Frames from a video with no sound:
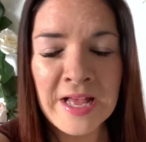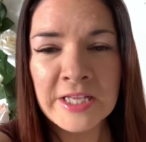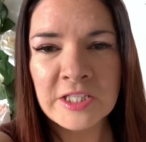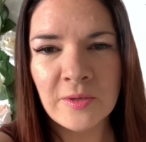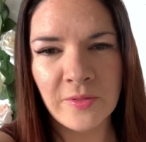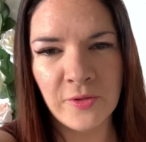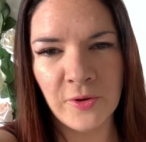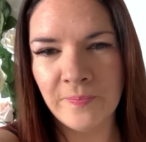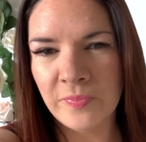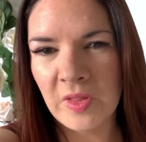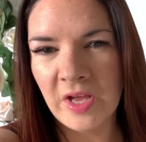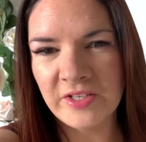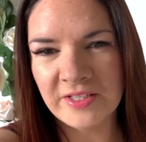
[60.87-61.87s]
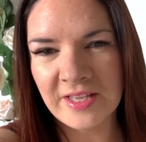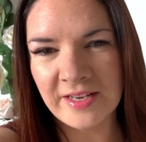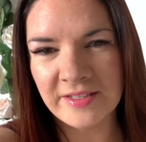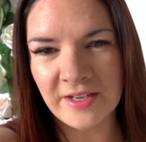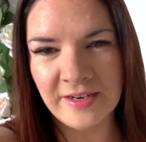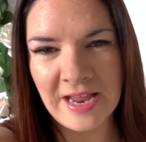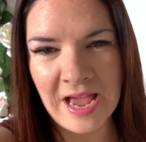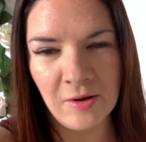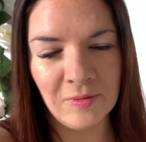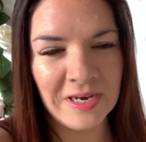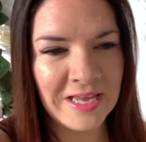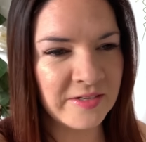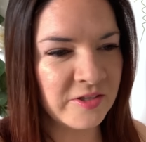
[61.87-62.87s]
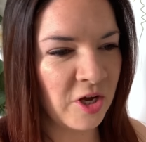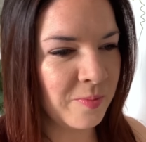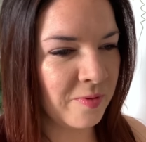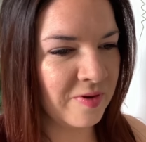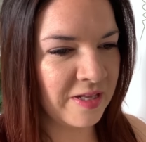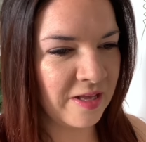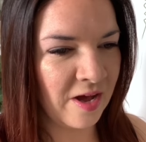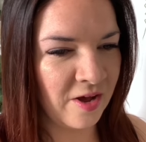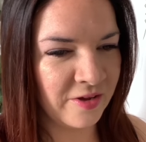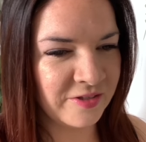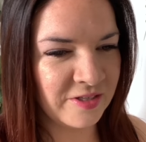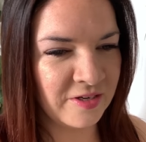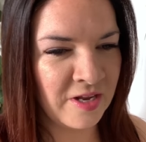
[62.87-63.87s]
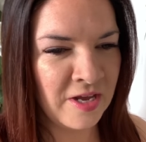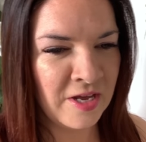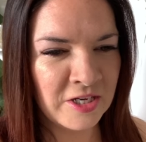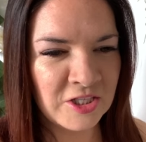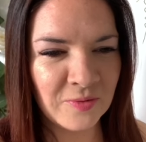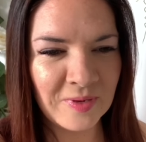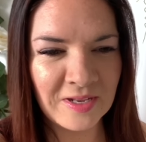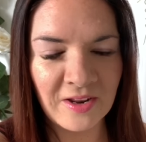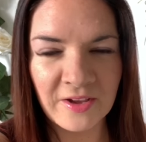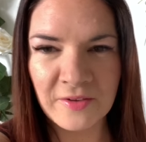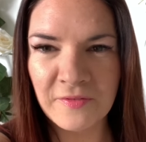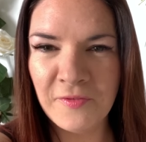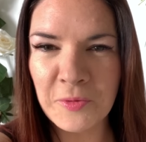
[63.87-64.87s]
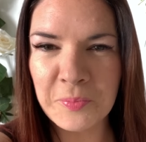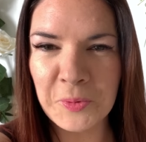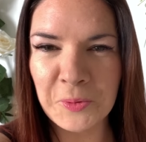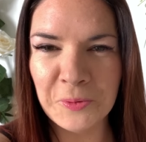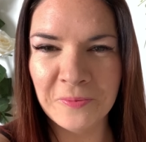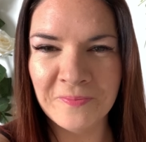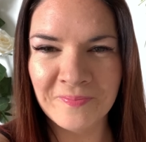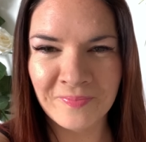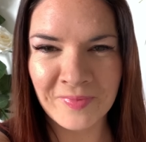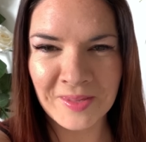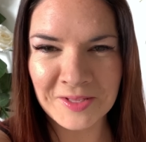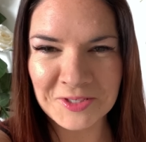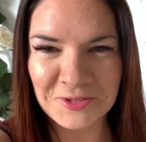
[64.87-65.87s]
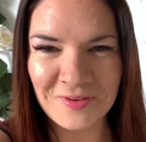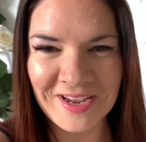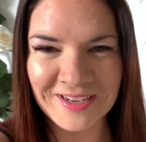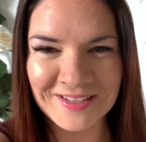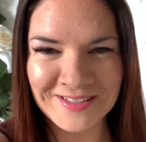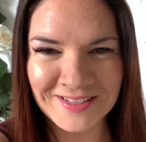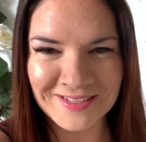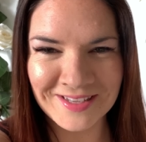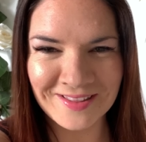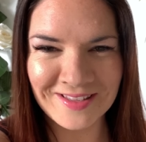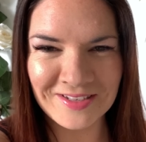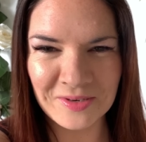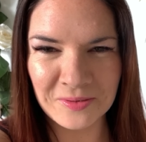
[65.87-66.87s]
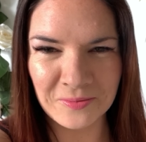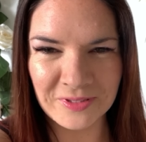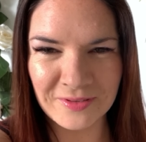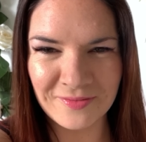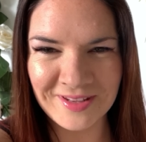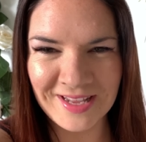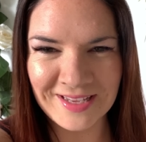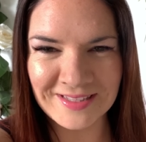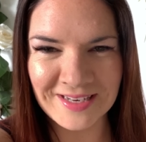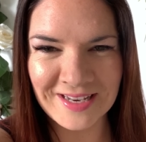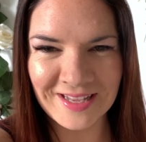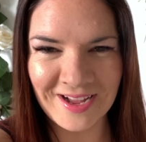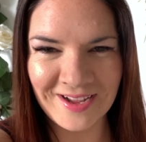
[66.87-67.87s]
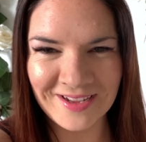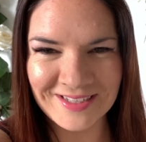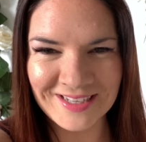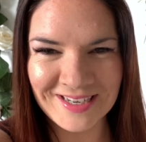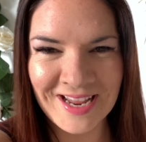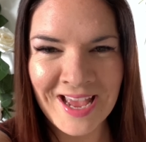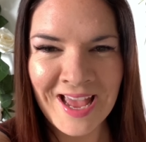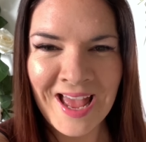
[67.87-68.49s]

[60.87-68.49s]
So I thought, I'll just get it done now. Lee and Toby are in the garden doing like football tricks. So they're doing all different things in the garden.